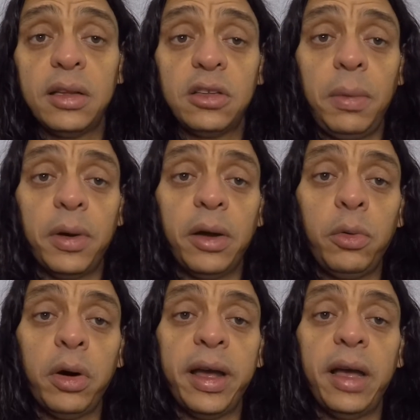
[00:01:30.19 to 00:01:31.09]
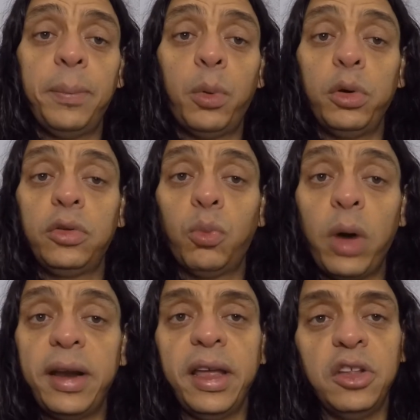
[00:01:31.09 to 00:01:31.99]
Some people can grow hair
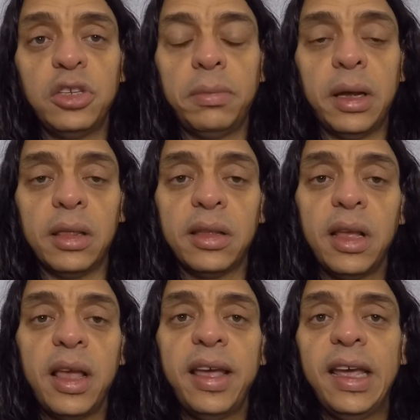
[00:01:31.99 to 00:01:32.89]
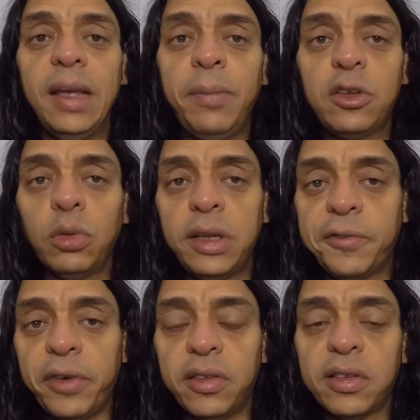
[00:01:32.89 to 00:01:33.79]
0.1 inch a month. It makes no
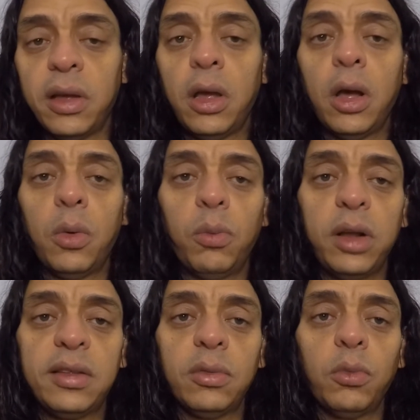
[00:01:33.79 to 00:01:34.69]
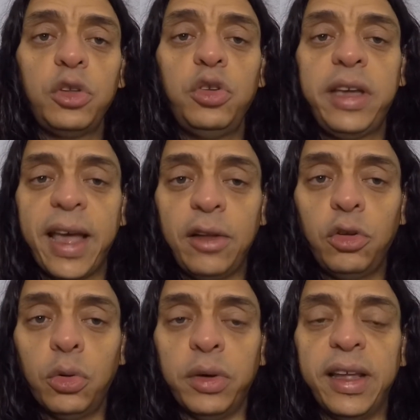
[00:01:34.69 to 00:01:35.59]
difference. What you can
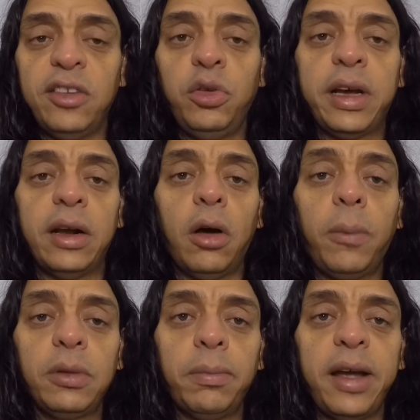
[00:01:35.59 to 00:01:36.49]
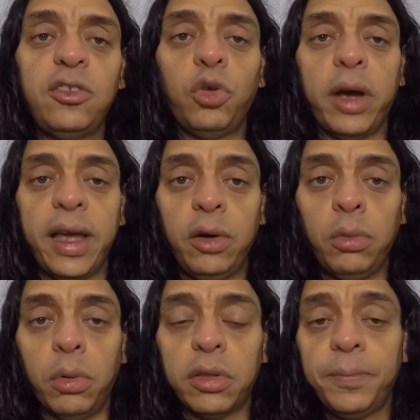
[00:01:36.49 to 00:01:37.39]
do is you can optimize your hair
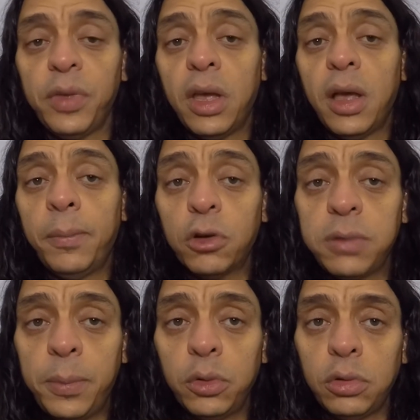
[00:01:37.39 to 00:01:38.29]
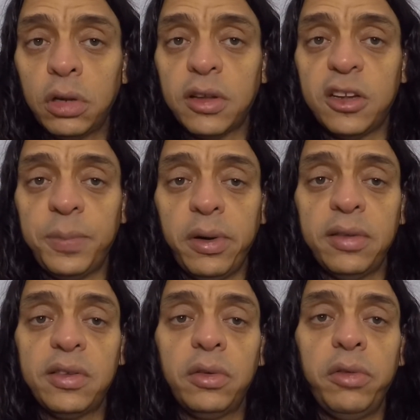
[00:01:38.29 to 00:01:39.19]
growth. Most people do not
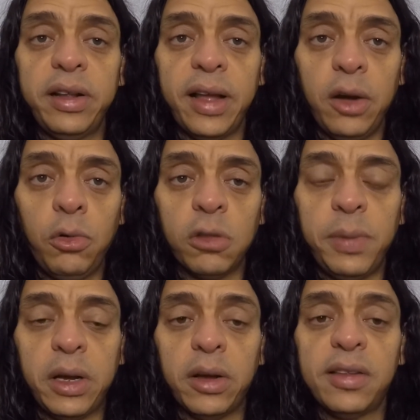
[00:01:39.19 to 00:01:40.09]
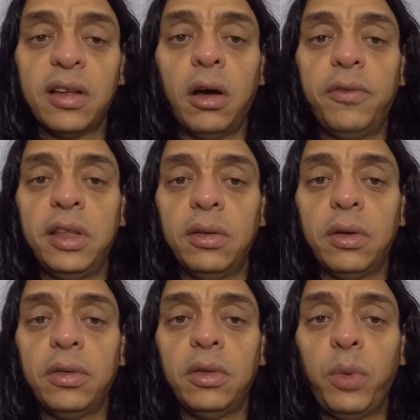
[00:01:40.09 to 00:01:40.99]
experience great hair growth because of
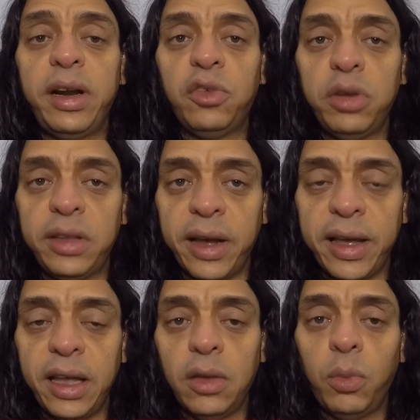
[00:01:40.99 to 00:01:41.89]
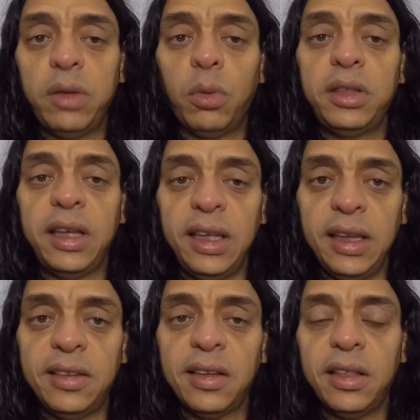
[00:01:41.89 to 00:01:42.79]
the way they treat their hair, what they
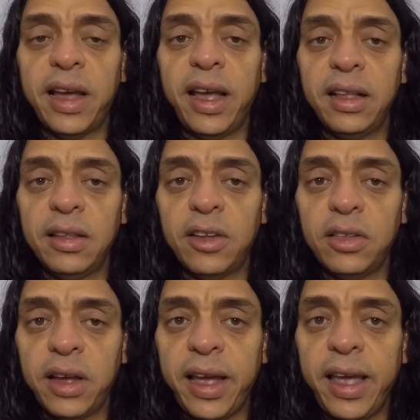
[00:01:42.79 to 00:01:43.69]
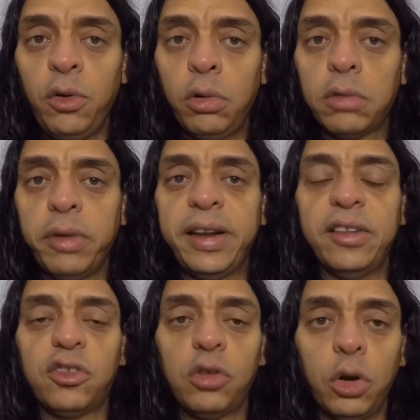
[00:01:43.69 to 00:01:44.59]
eat. Their hair growth rate
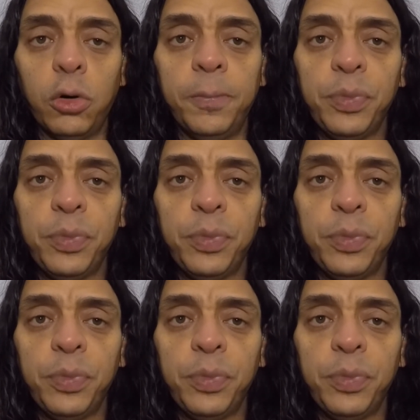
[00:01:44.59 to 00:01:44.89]
is slow.